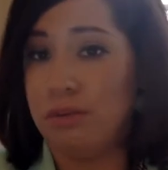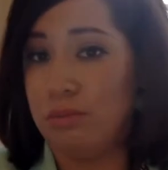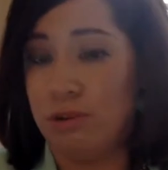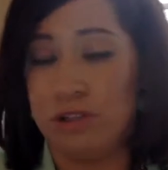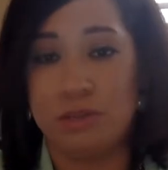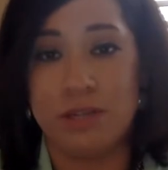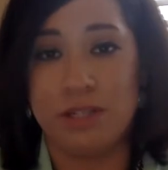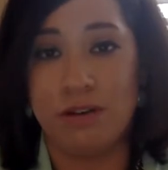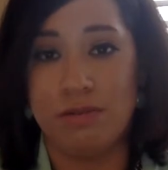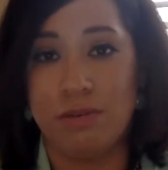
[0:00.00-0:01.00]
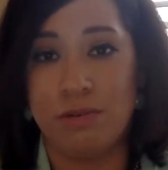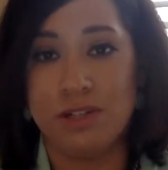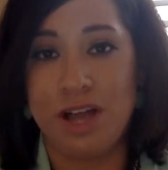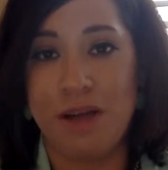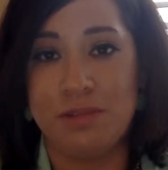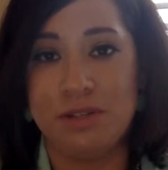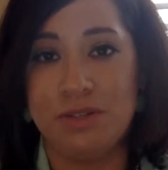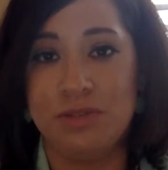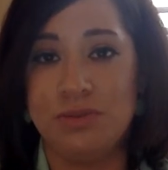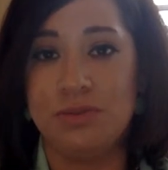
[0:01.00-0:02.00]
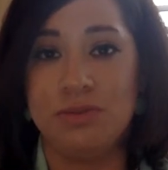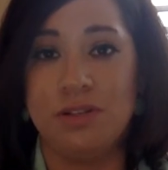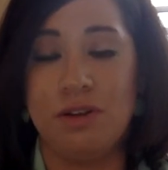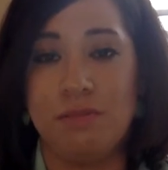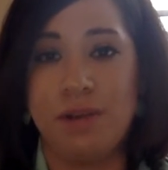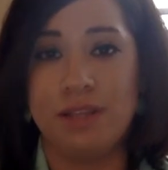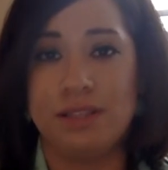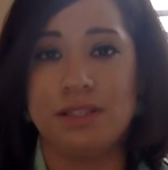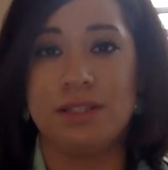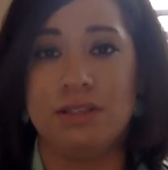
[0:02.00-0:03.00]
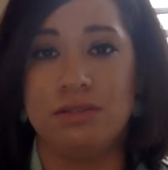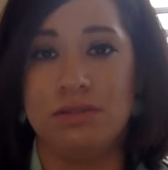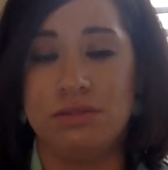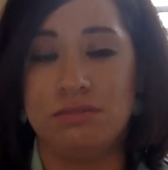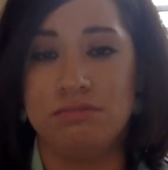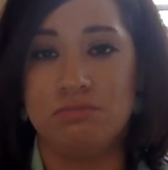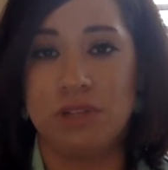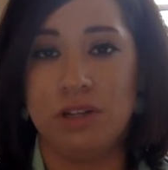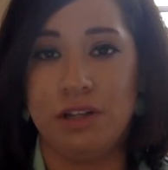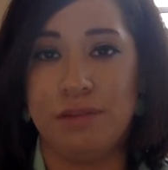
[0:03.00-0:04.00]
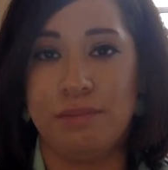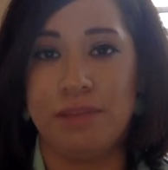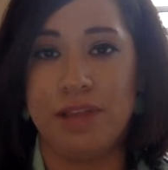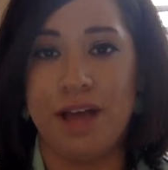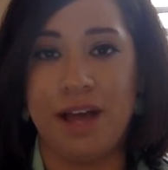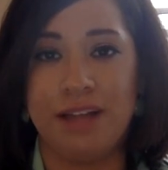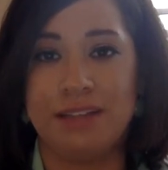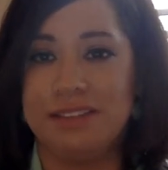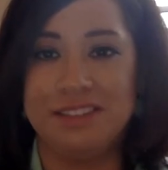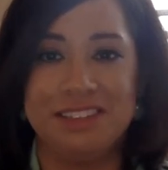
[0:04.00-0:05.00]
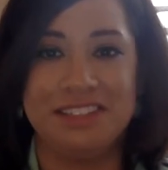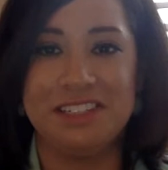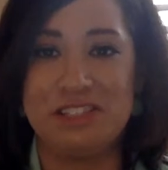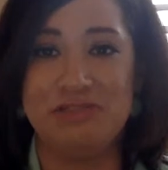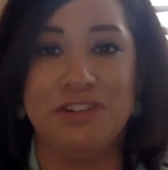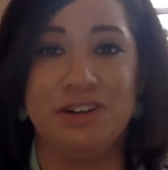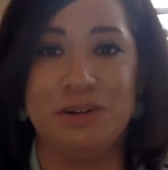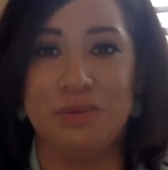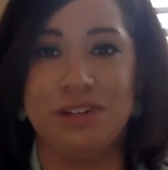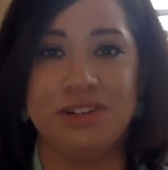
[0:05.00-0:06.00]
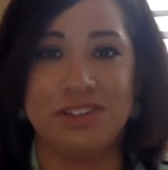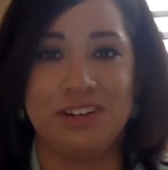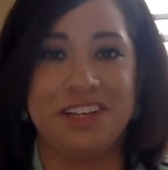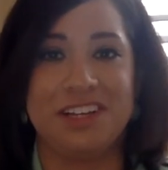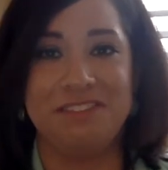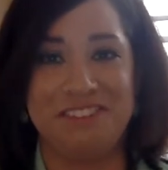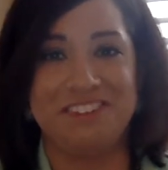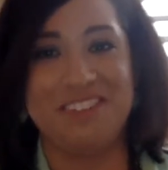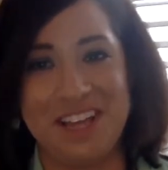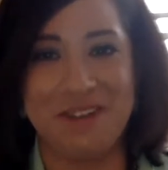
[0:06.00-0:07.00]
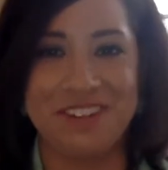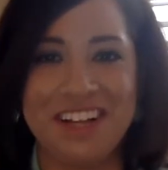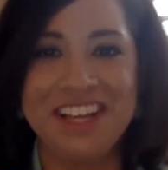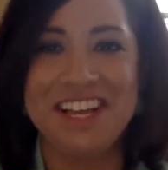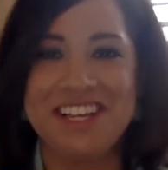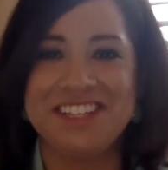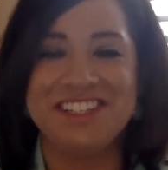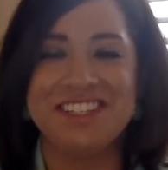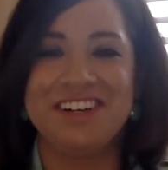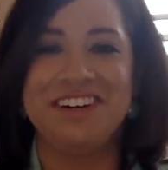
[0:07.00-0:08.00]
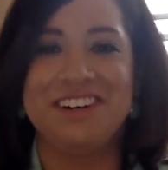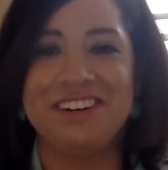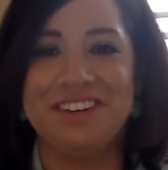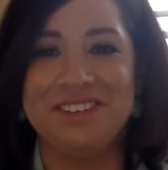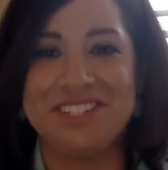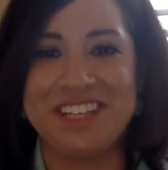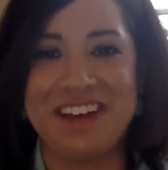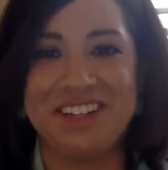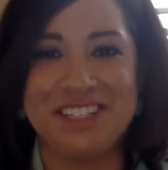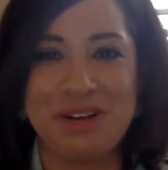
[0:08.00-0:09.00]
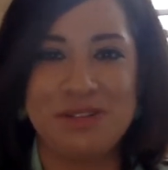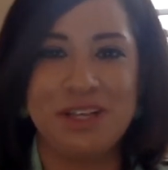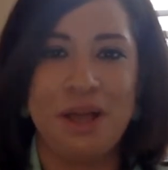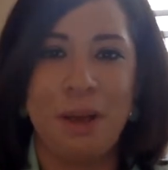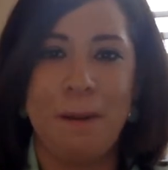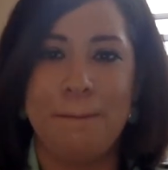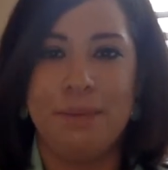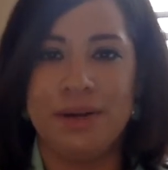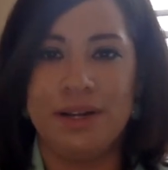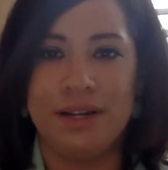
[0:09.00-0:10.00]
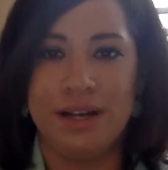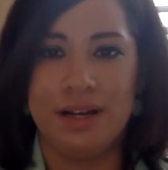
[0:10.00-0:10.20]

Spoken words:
push myself one more time to do, make this little clip that is very weird talking in front of a camera. So we'll see how this goes. But